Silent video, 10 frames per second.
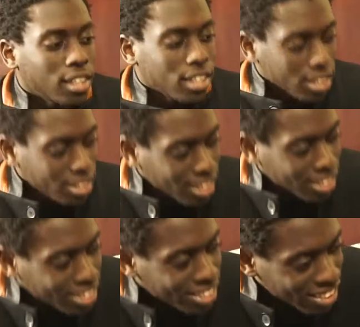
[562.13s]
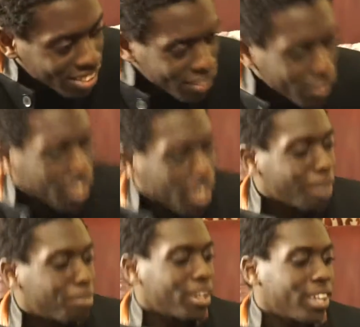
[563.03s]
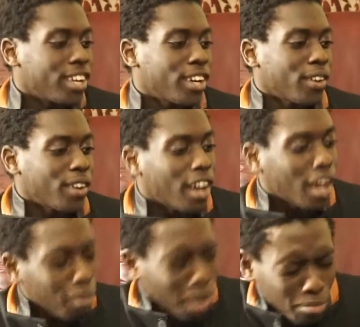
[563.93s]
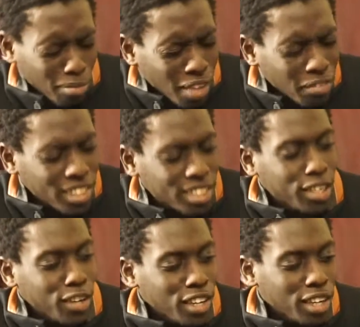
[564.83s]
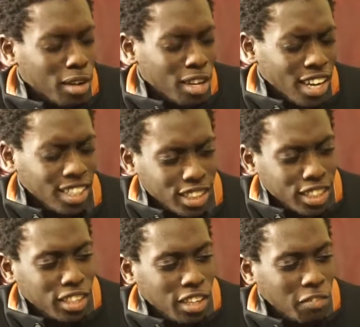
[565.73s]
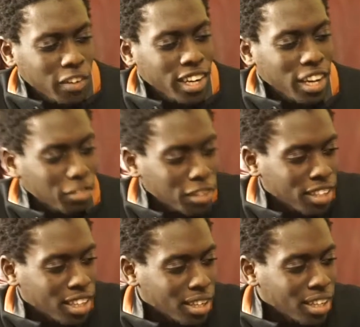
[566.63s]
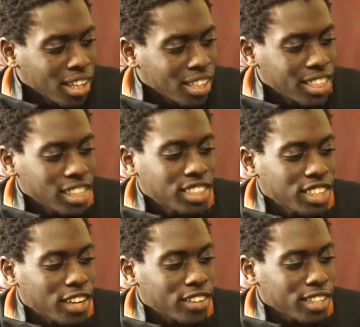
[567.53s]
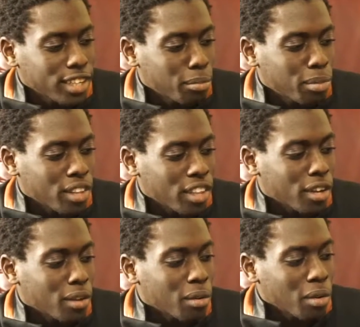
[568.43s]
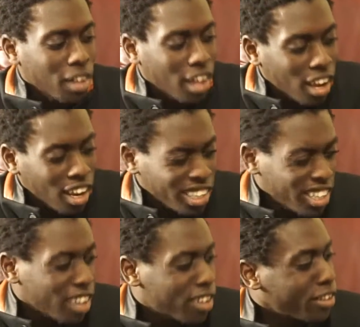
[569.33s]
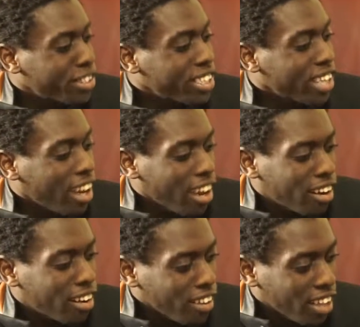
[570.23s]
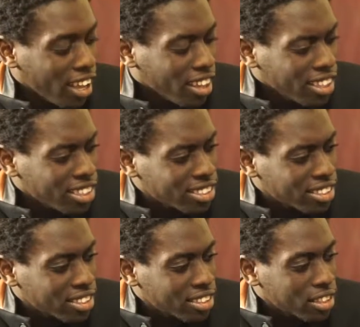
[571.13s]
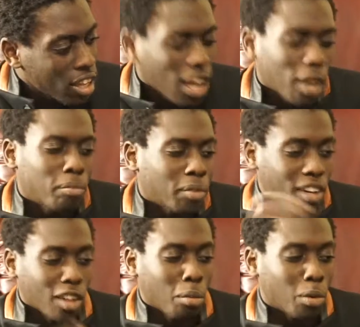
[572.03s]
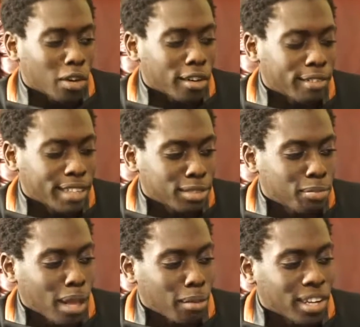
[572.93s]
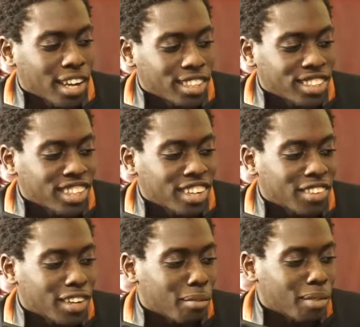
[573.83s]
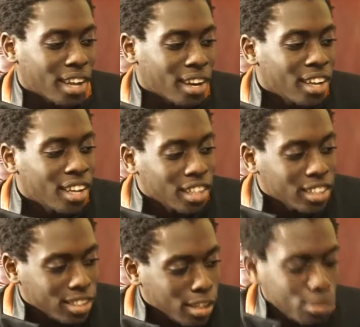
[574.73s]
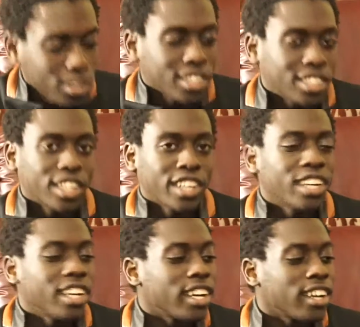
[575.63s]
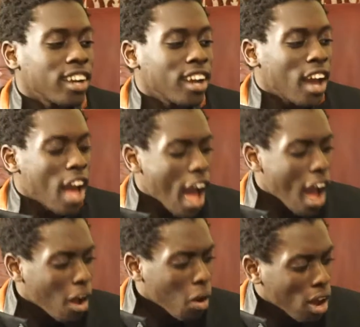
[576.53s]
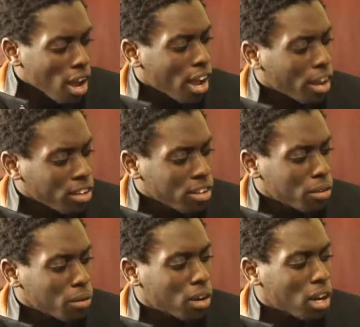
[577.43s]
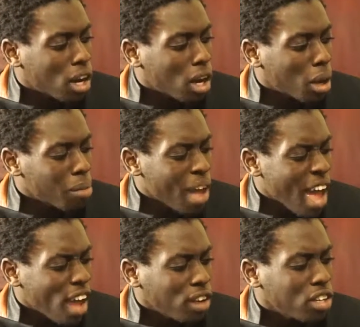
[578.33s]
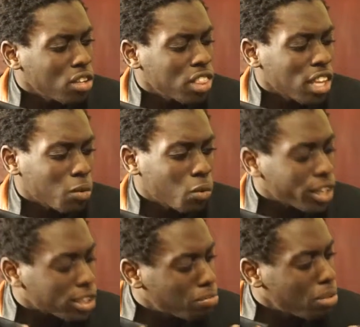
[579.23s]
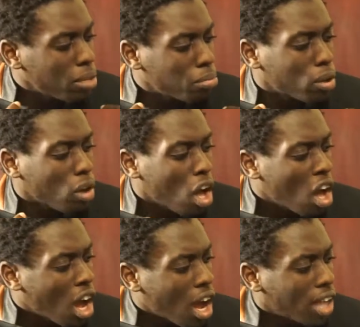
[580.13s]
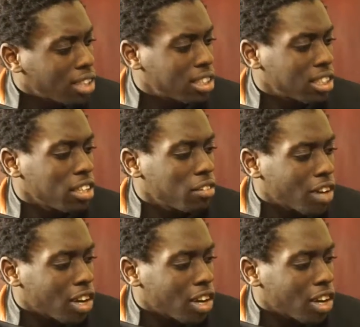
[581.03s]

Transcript: It's nice to see you again, Plato. I'm loving the toga. Not sure if we're gonna have to censor out the nipple, though. You're not cold in that at all, at least? Global warming's probably got you covered, I bet. So, since you're here, how do you think we as people ought to live our